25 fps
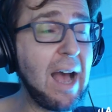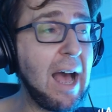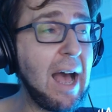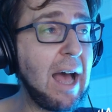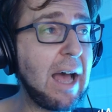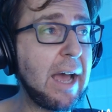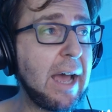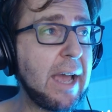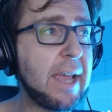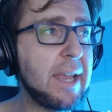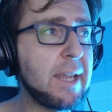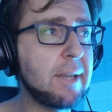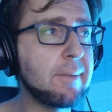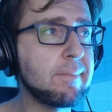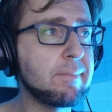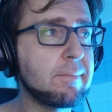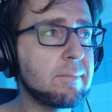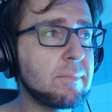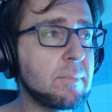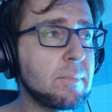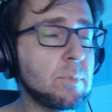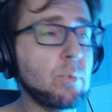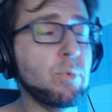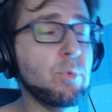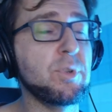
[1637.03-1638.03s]
i,
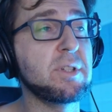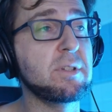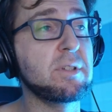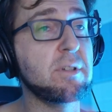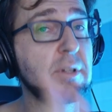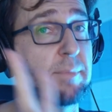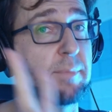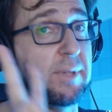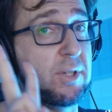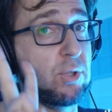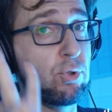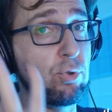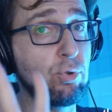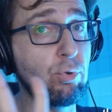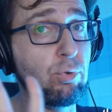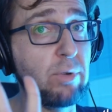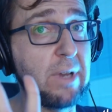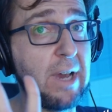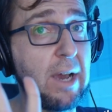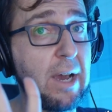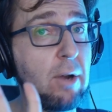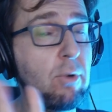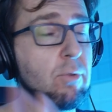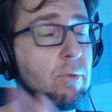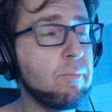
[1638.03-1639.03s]
which is going to be 2
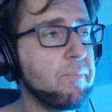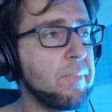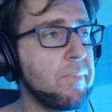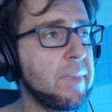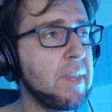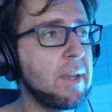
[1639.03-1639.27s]
now,